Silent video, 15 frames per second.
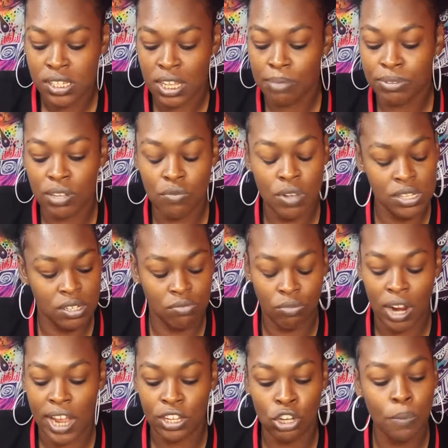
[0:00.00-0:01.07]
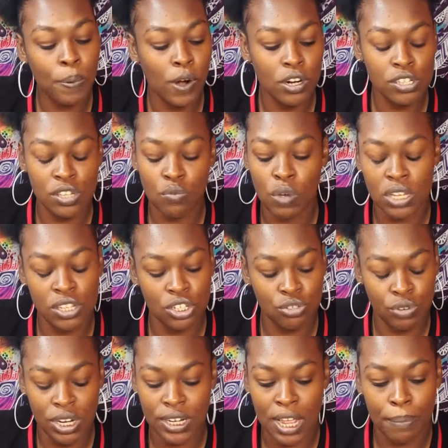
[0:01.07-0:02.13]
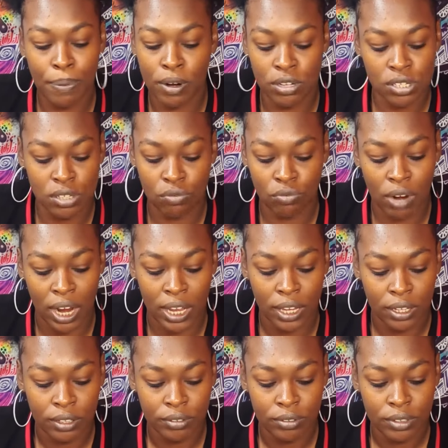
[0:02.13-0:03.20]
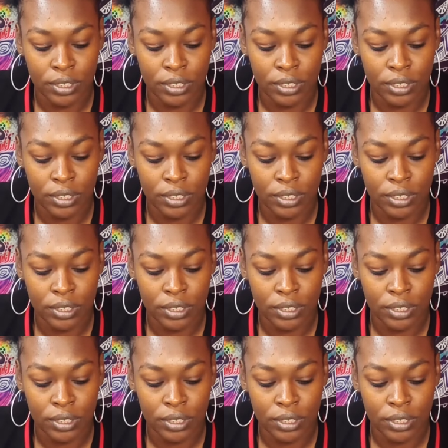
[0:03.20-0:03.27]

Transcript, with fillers: Something wasn't right. Your person wasn't treating that person right.